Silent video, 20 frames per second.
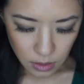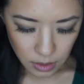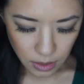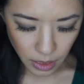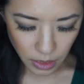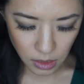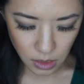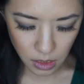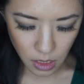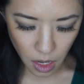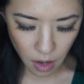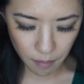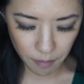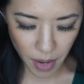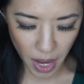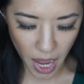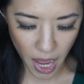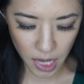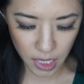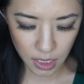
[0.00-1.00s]
That's not
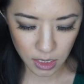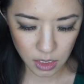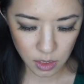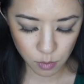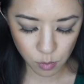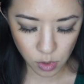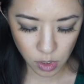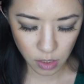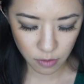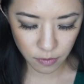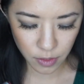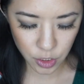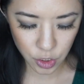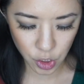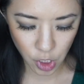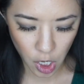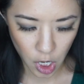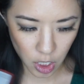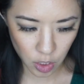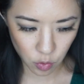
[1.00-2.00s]
bad. It's more of a
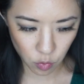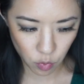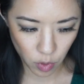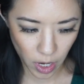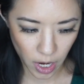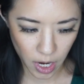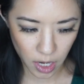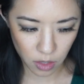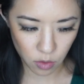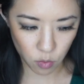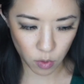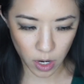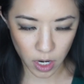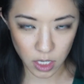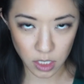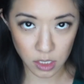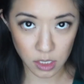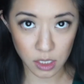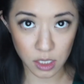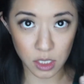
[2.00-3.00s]
dark red,
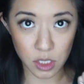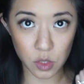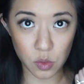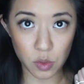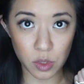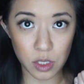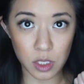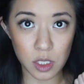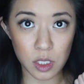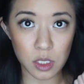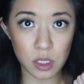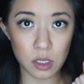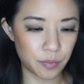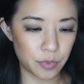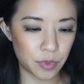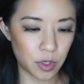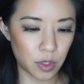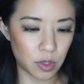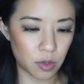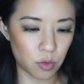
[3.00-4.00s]
whereas this one's,
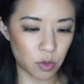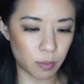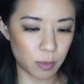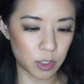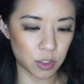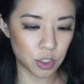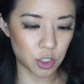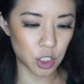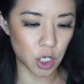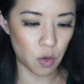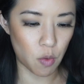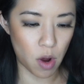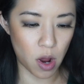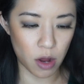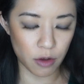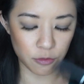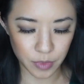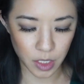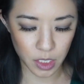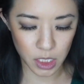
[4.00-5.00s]
the Rimmel
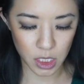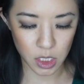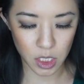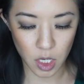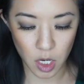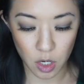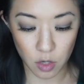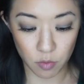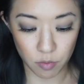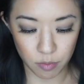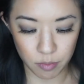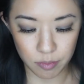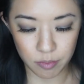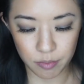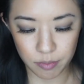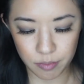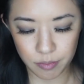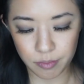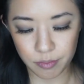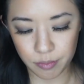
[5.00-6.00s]
JOAH, is a
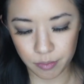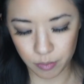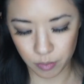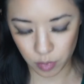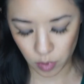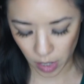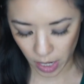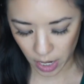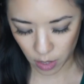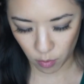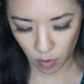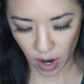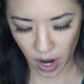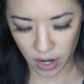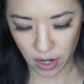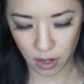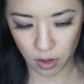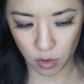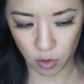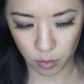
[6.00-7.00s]
bright
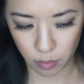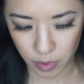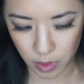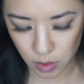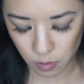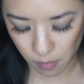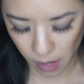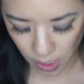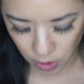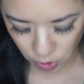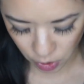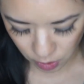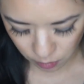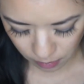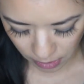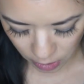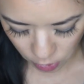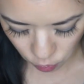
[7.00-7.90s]
red. It almost matches my